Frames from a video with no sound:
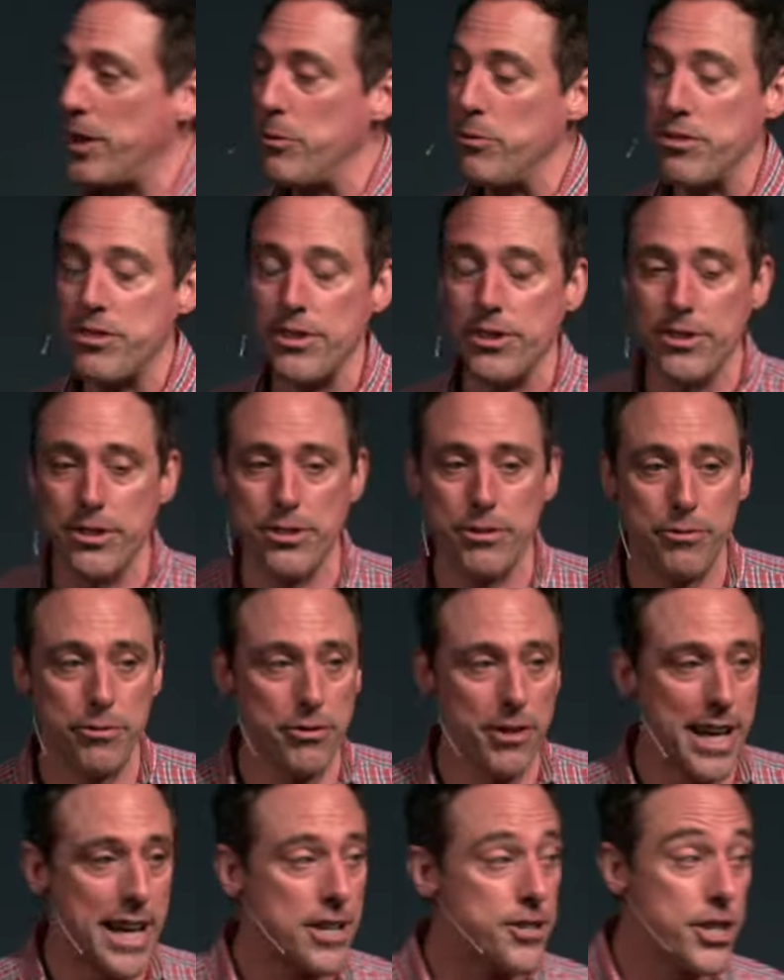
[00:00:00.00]
he was here in the
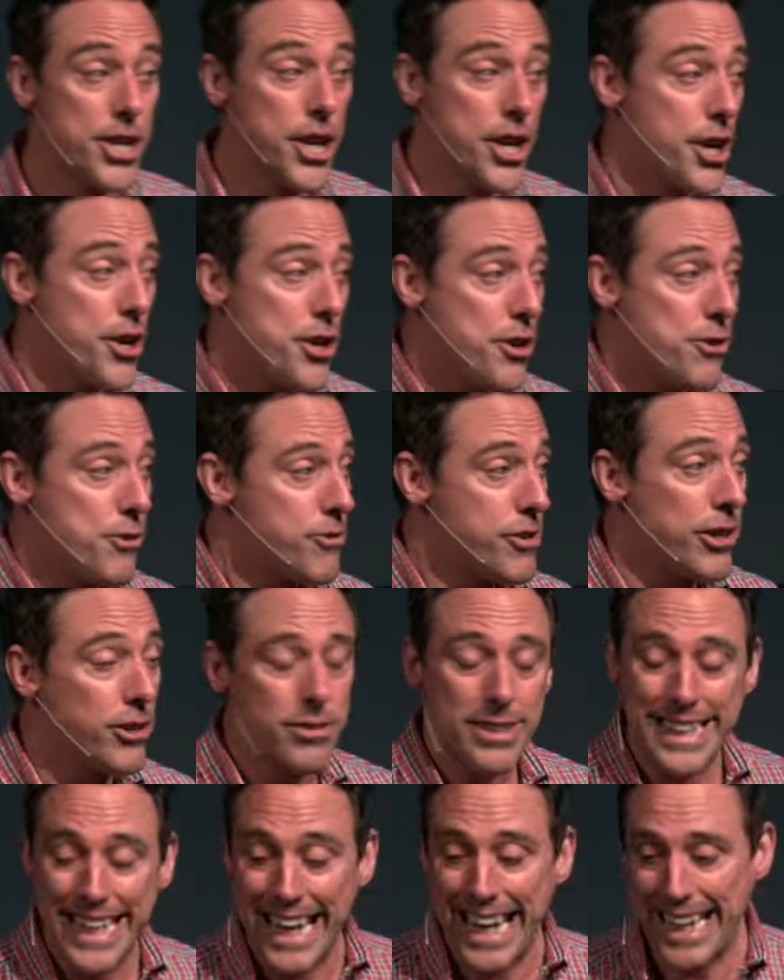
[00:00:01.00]
flesh who
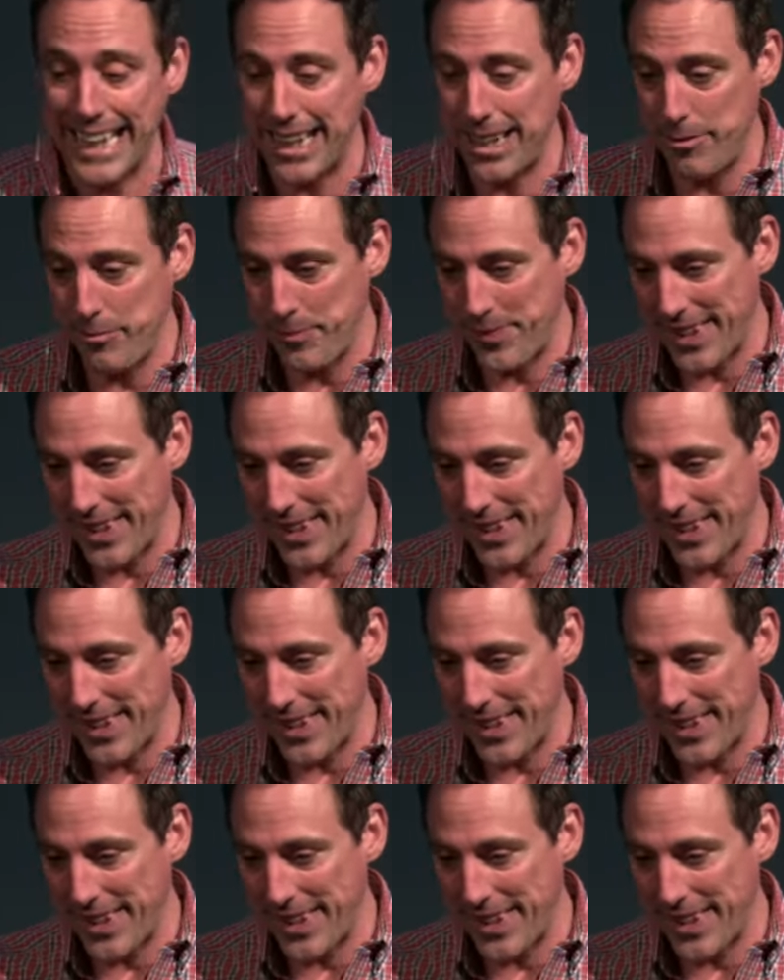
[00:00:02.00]
don't get it.